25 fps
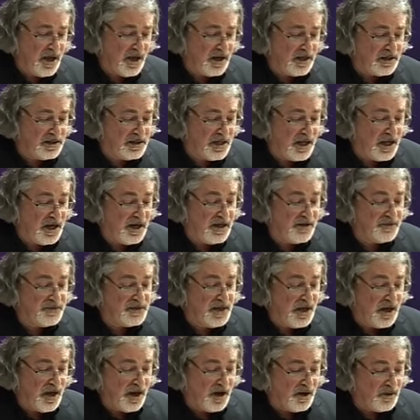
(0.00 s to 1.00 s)
our
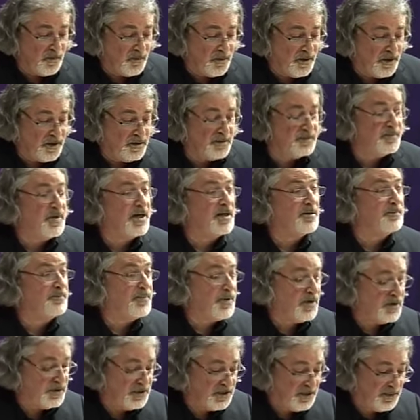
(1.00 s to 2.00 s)
lives, our world
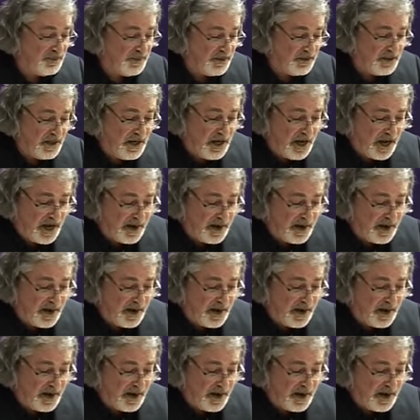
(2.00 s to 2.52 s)
make possible